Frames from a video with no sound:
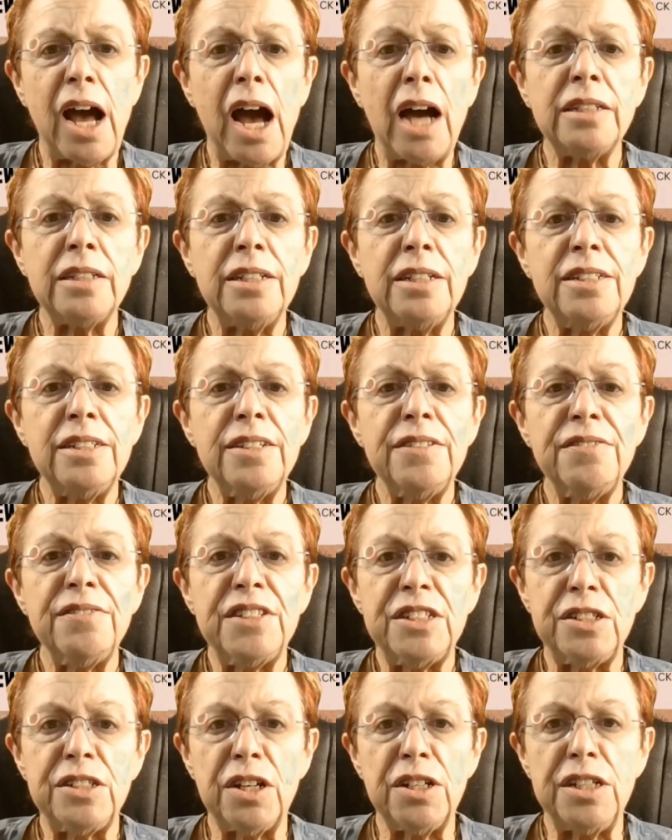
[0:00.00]

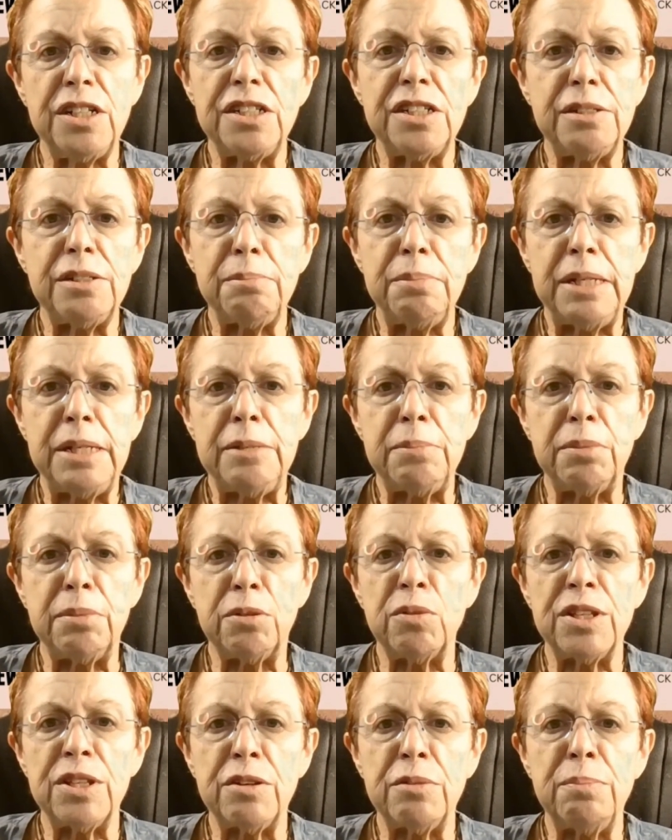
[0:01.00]
Cognitive studies in
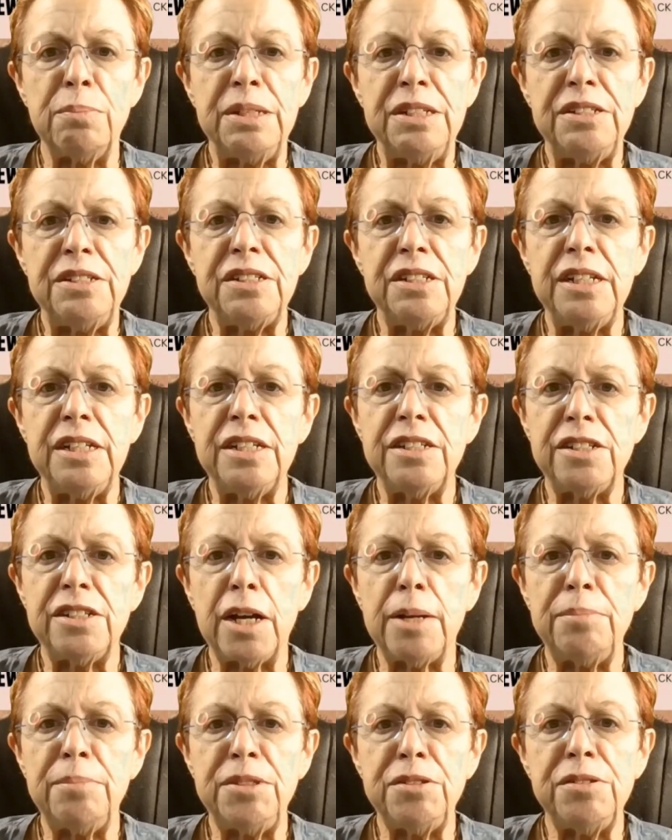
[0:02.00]
people with obesity
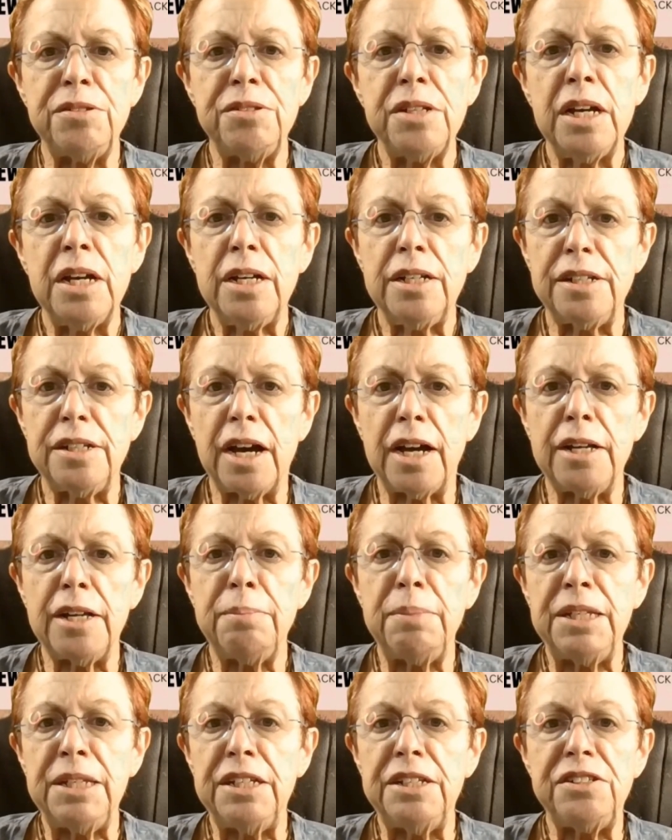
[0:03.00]
and type 2
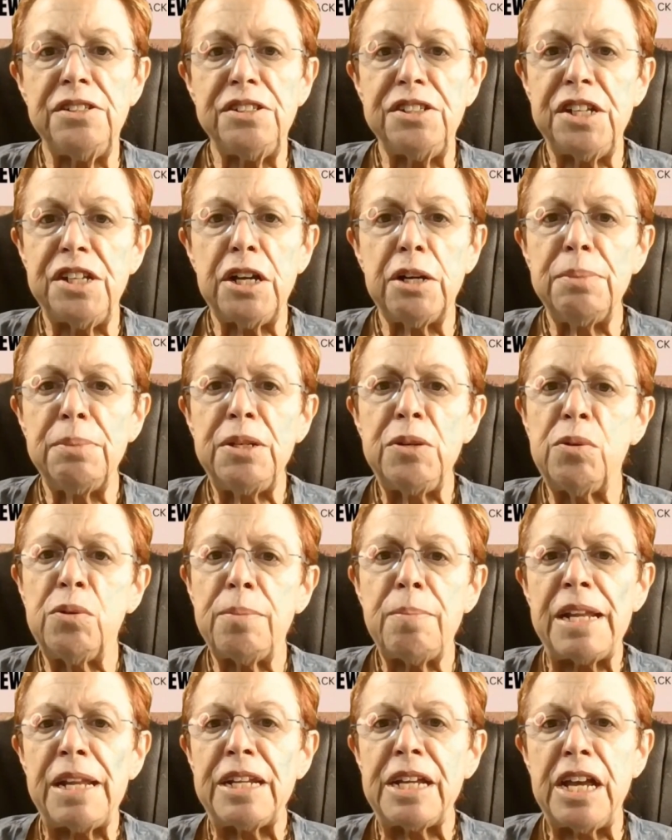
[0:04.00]
diabetes, GLP
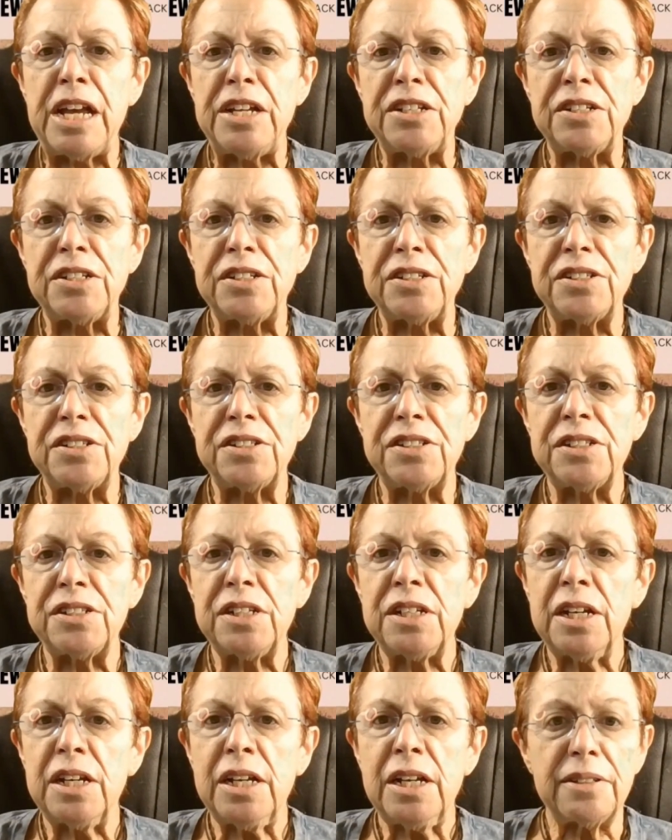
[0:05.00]
1
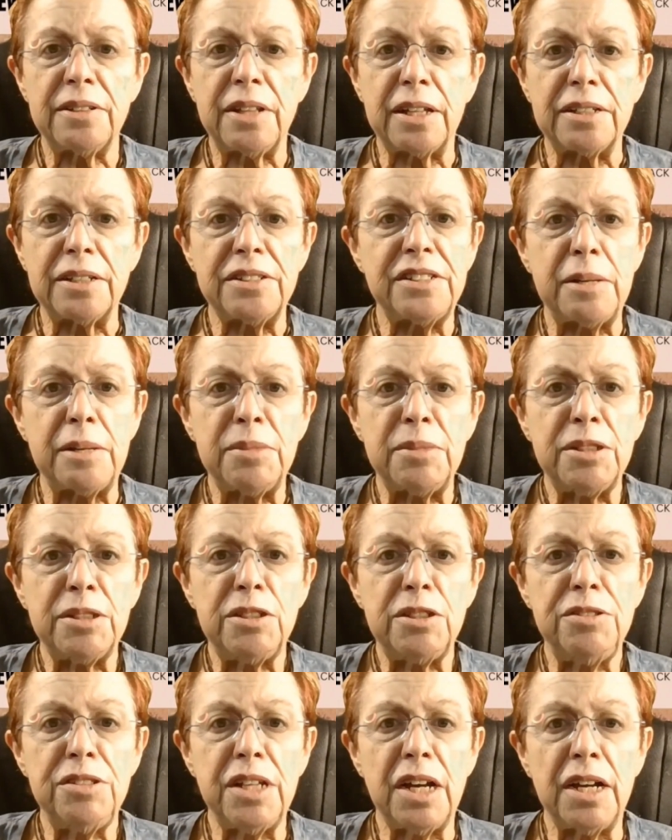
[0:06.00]
medications like
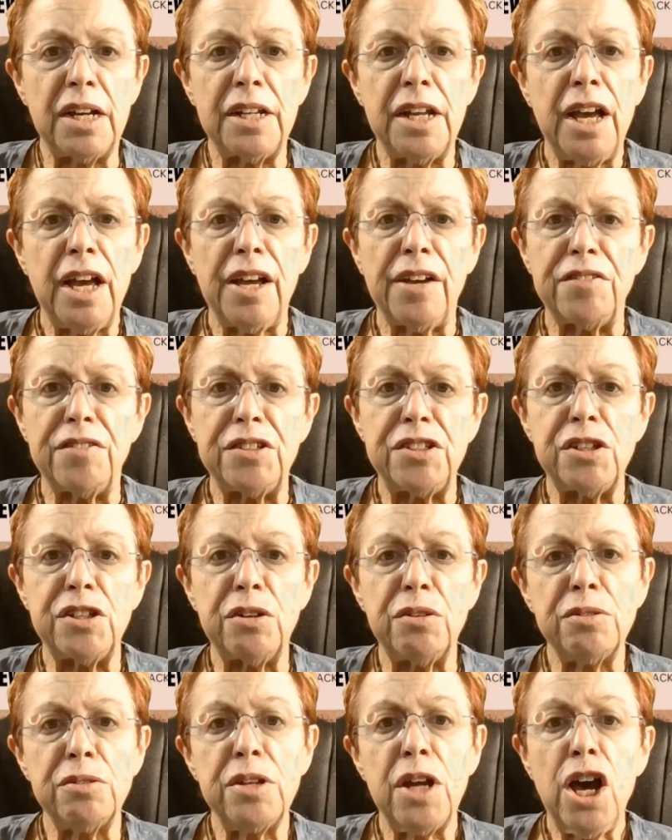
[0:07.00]
semaglutide have
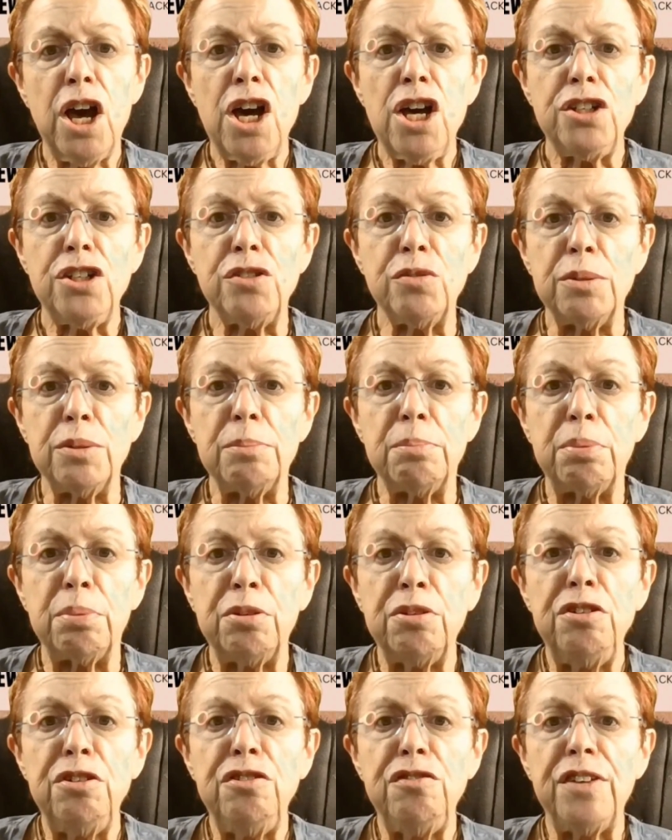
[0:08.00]
shown to
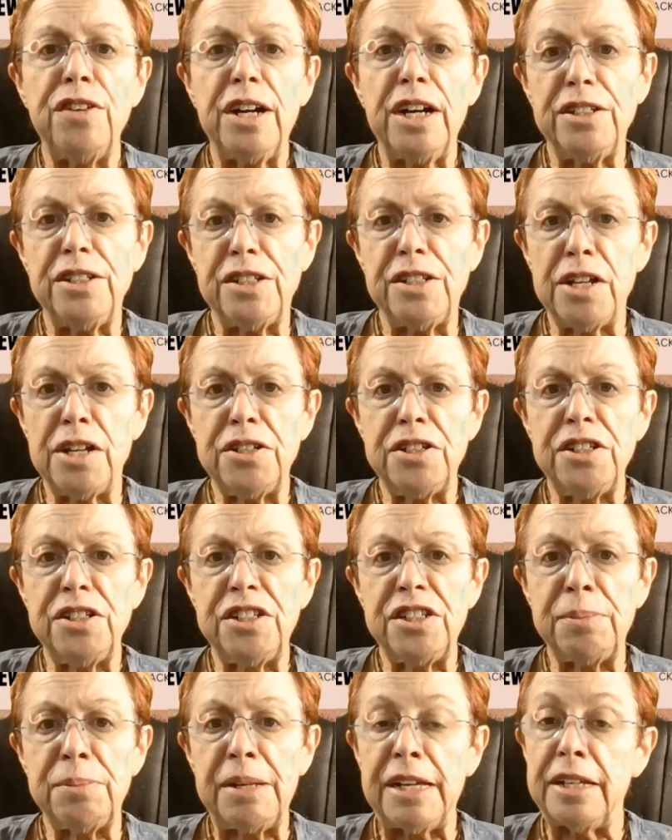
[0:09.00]
improve
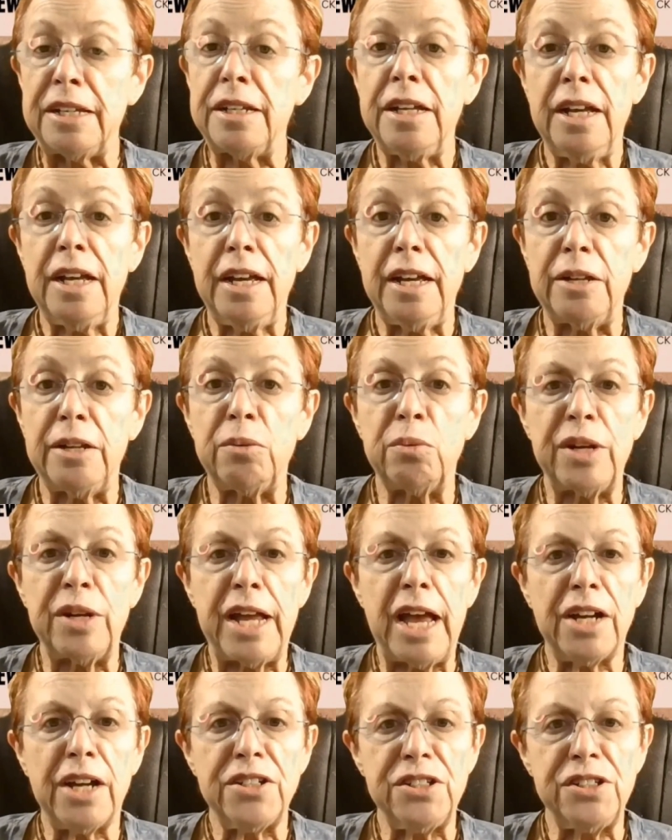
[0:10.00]
attention span
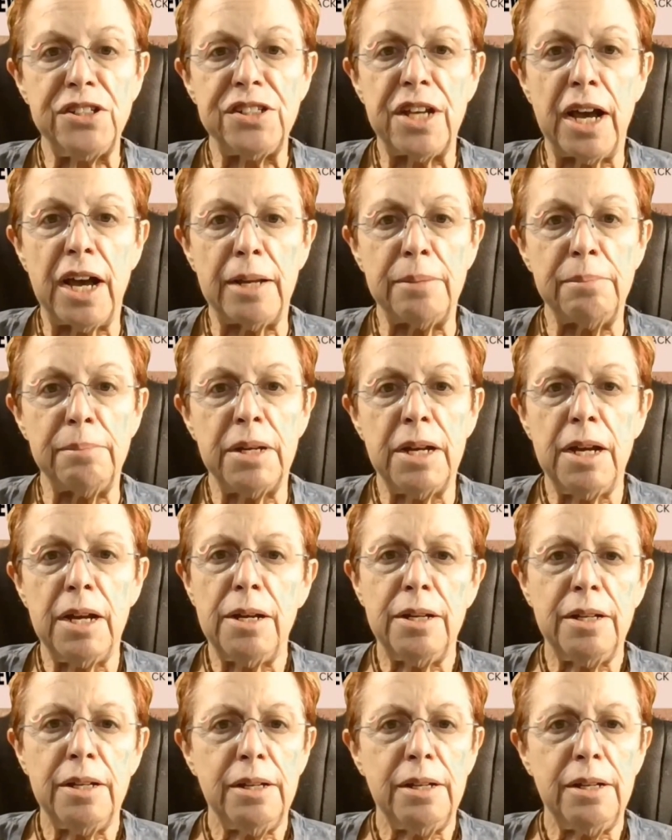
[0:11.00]
and reaction time.